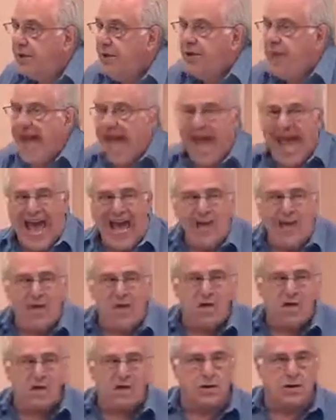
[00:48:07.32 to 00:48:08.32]
The
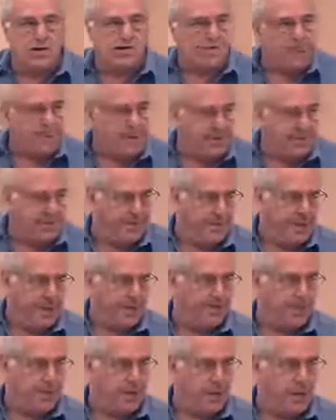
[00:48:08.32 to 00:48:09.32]
anger of
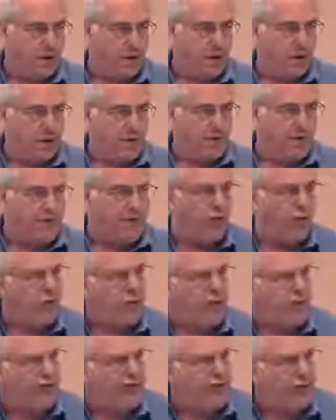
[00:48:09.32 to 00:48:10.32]
people
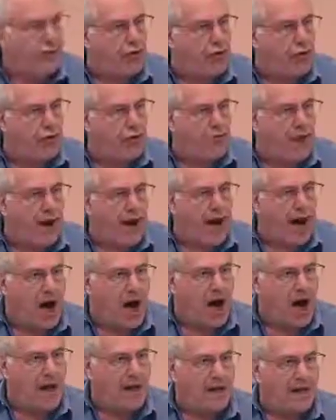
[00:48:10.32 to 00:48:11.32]
falling further
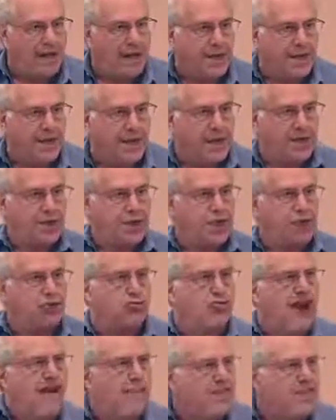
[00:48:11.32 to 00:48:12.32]
behind, the
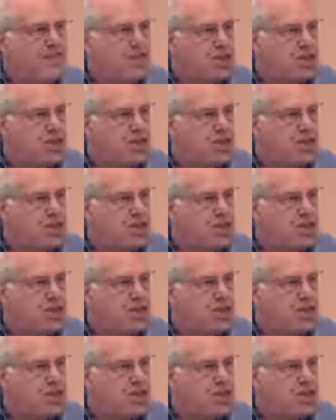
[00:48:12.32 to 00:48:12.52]
crappy